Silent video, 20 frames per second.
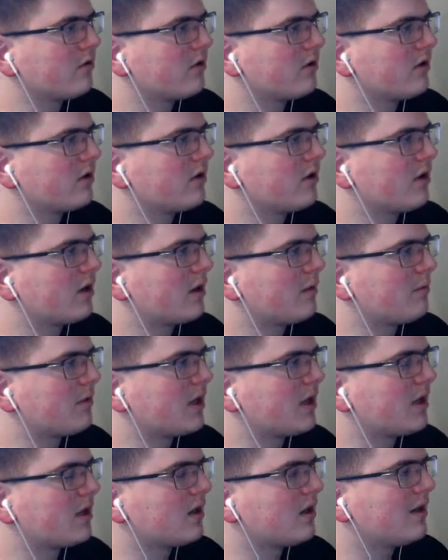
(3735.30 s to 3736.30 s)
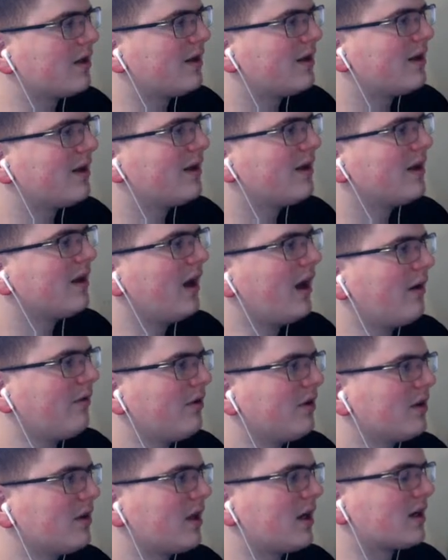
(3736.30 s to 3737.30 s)
Oh, man. I
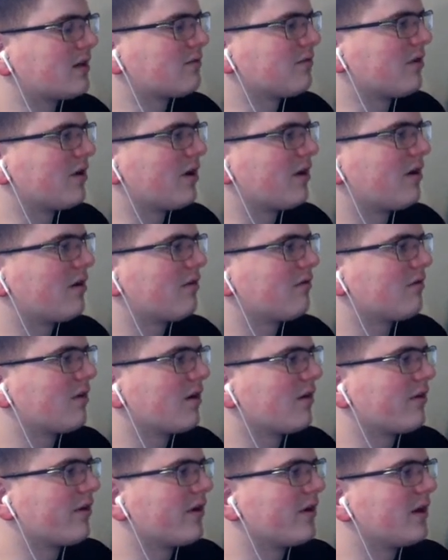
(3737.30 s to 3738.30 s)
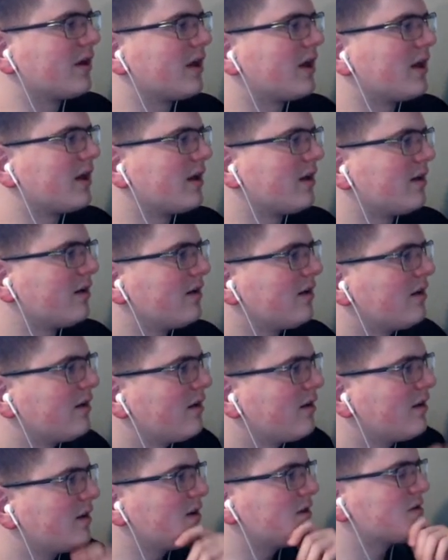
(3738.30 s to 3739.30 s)
really liked Wario a lot.
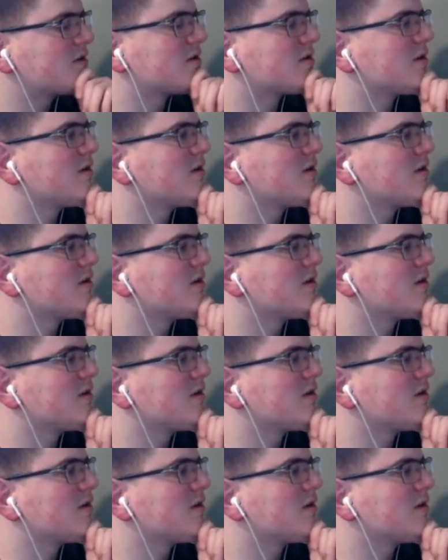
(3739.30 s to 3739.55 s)
He's